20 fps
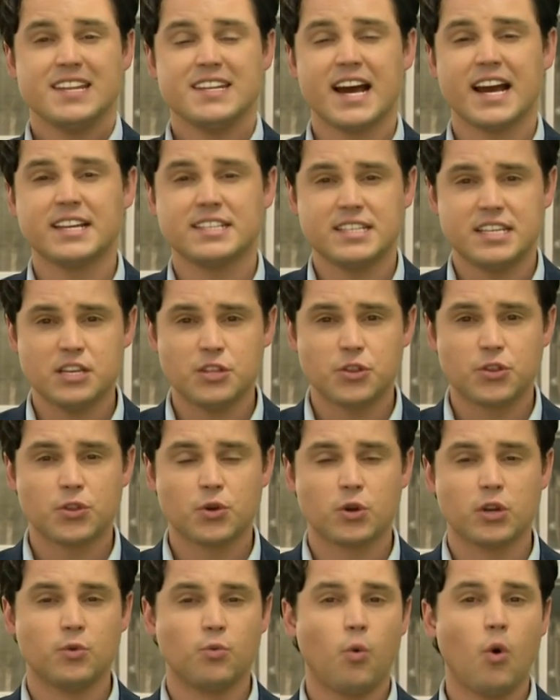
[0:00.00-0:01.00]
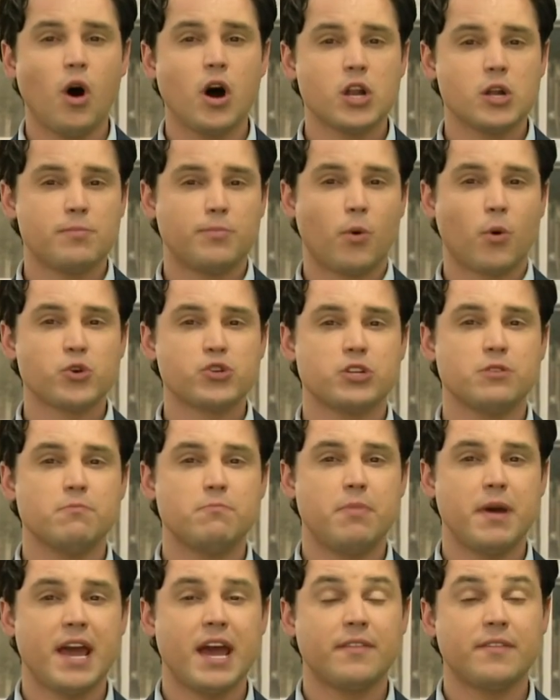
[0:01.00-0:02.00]
1931
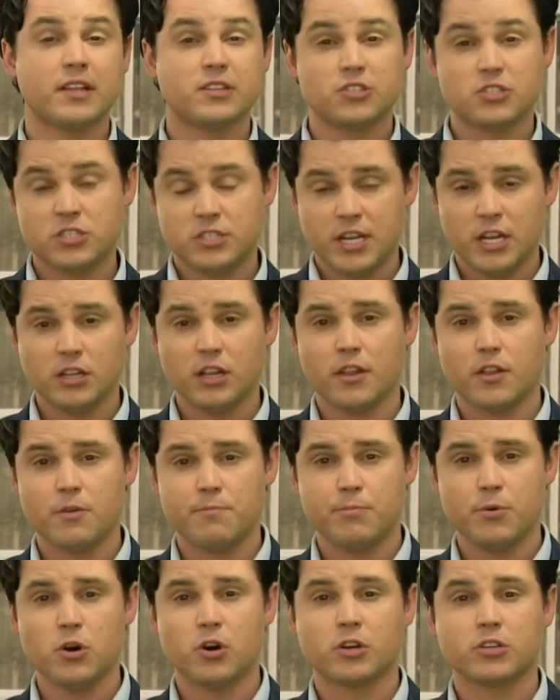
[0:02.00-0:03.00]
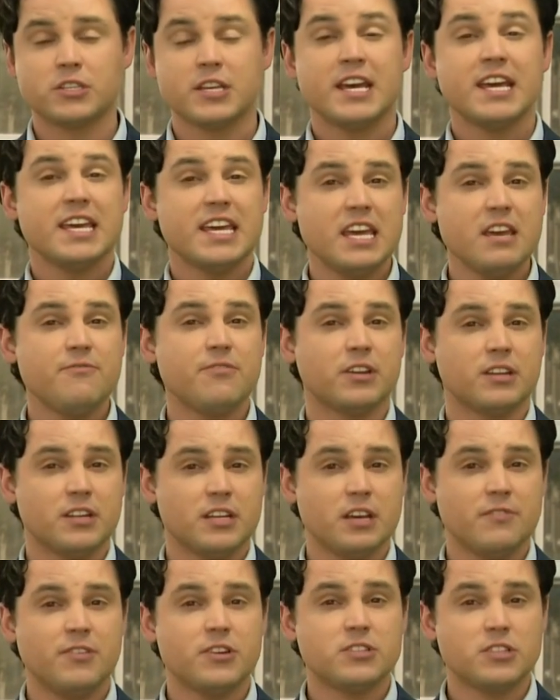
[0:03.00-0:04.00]
abortion ban that's still on the books, even
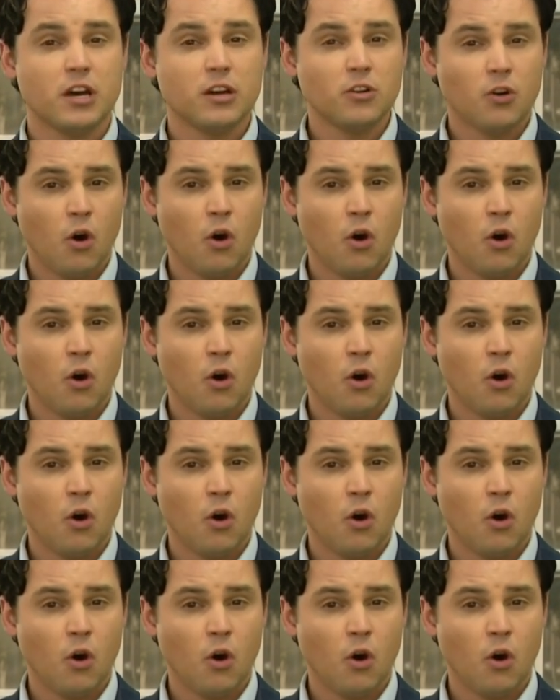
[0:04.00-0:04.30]
if it's on